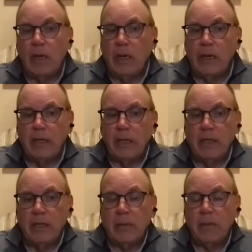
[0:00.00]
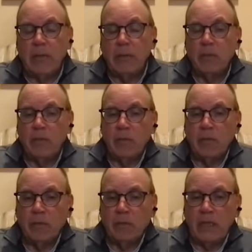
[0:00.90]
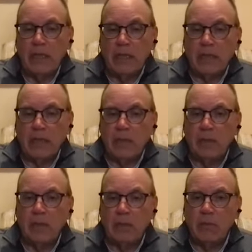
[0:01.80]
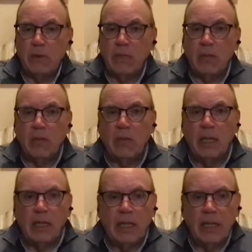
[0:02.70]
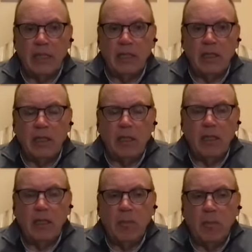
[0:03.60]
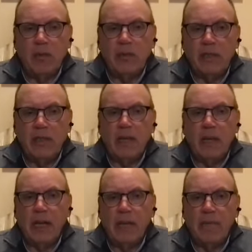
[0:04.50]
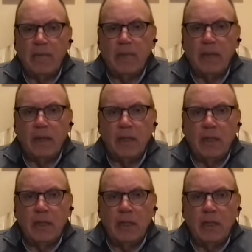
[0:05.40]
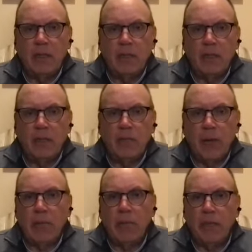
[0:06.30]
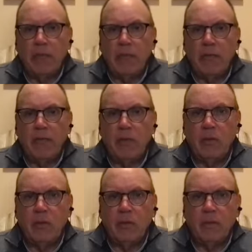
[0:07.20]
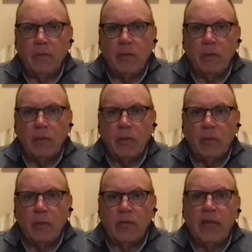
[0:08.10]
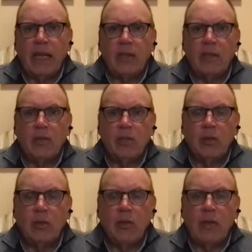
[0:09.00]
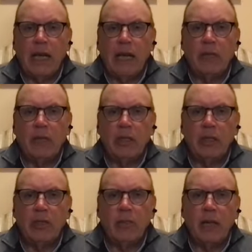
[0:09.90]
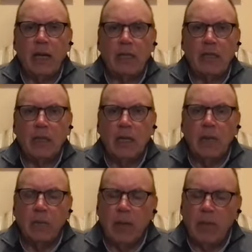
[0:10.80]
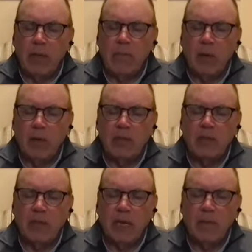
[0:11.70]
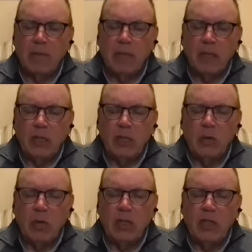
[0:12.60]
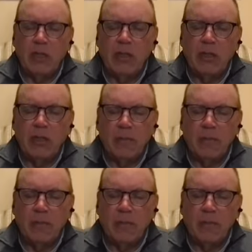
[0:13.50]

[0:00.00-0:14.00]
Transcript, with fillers: and and sometimes we get there and sometimes we don't like you know most of the time probably if you reflect on your own effort in your practice, probably most of the time you are either